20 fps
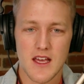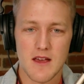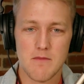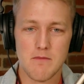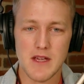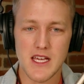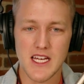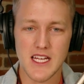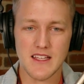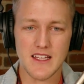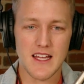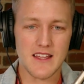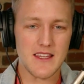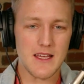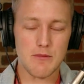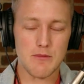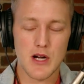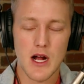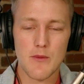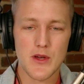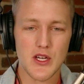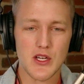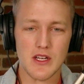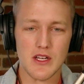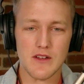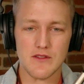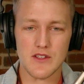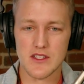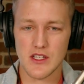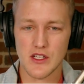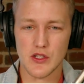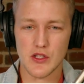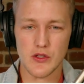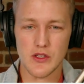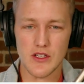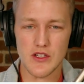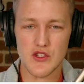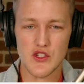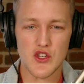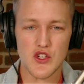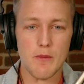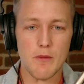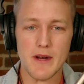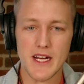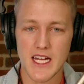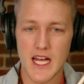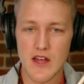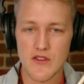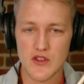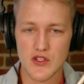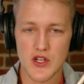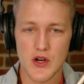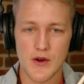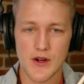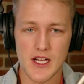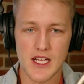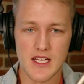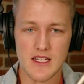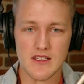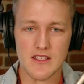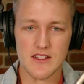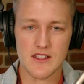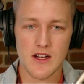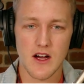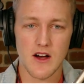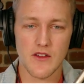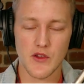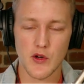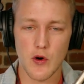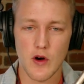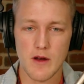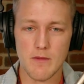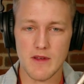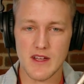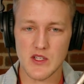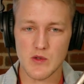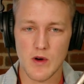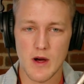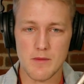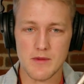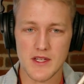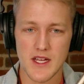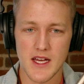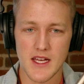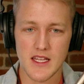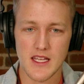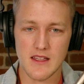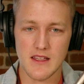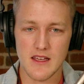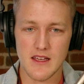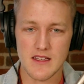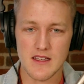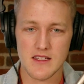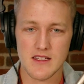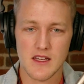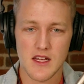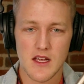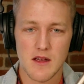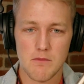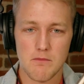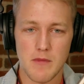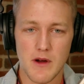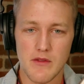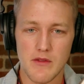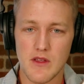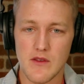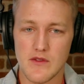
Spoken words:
meaning that they probably could have just included so many other tokens on the Coinbase website in this, but they've